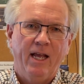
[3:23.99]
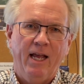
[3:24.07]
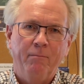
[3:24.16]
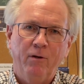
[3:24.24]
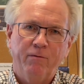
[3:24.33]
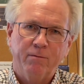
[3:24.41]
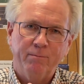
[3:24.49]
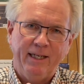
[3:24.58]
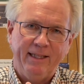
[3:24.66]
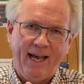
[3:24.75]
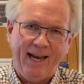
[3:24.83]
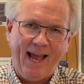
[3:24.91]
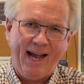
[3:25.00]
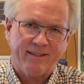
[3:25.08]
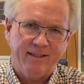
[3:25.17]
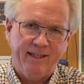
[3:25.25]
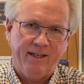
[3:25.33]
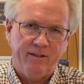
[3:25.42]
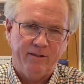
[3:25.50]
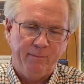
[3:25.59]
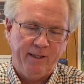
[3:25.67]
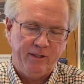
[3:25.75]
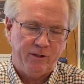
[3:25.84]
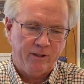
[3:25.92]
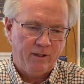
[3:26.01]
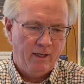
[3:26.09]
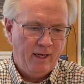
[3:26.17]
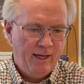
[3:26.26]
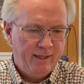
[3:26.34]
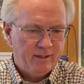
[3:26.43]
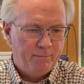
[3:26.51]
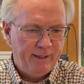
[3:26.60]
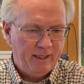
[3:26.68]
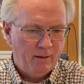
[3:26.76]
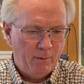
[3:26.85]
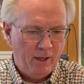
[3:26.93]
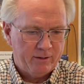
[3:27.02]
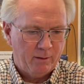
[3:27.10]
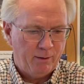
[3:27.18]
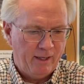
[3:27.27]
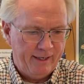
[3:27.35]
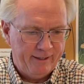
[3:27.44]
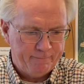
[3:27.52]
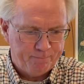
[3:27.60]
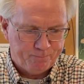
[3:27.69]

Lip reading: and move from being that accidental diminisher to being a multiplier.